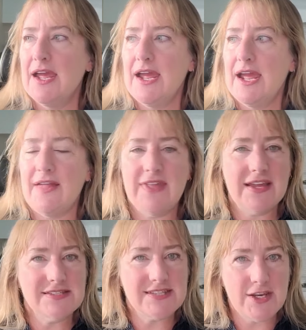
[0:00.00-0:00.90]
and they
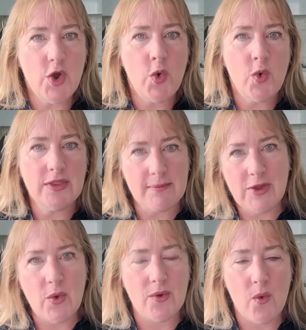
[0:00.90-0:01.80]
can say no well let me
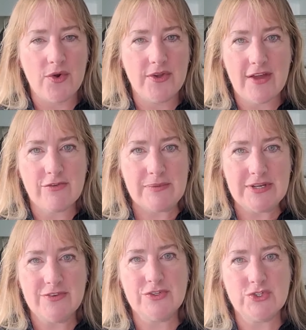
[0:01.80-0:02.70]
go order that from a
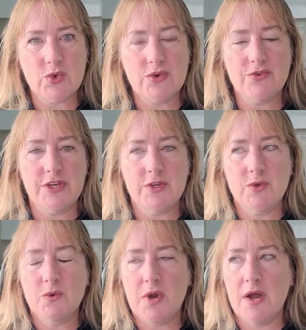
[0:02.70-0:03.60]
different store for
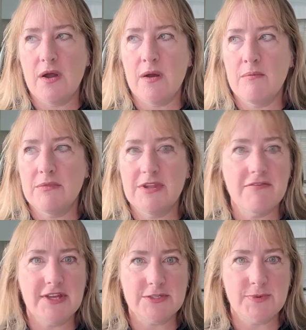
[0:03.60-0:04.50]
you um,
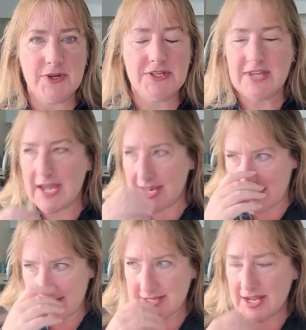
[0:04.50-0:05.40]
lovely experience i had
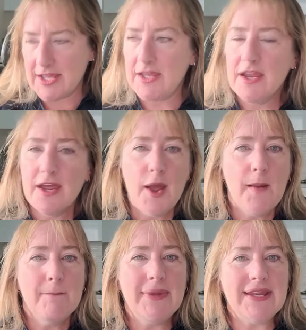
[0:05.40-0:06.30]
last night
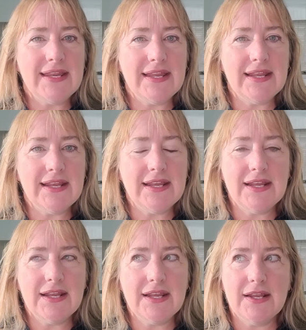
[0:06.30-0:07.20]
but
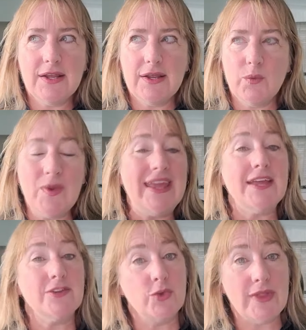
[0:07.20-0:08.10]
we
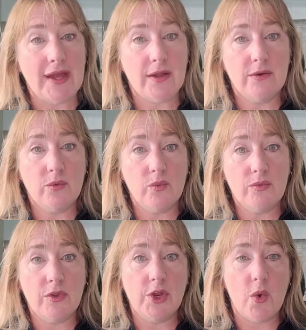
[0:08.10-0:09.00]
can't do that
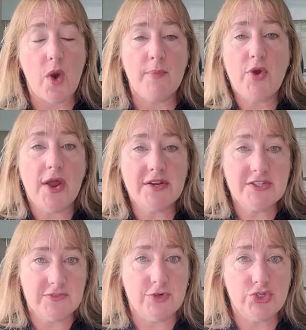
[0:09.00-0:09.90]
you know our product
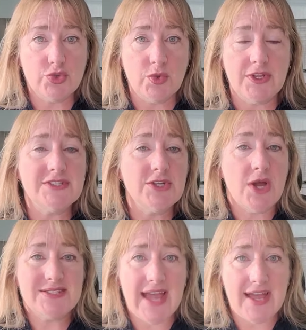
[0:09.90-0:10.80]
is virtual it's not
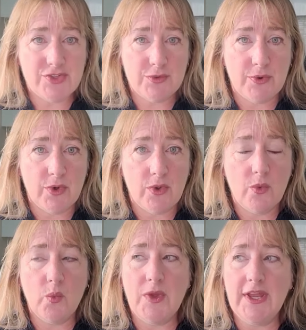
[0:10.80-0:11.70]
tangible
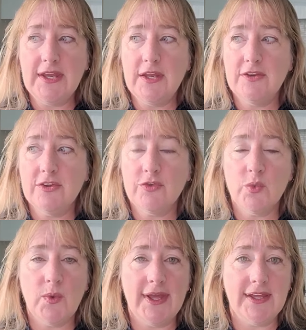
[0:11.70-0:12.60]
we need a different
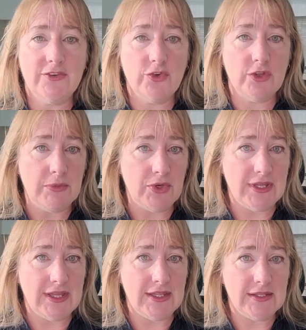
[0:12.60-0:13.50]
way to
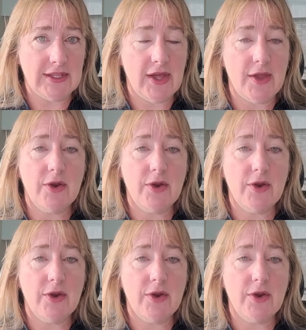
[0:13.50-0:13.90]
communicate that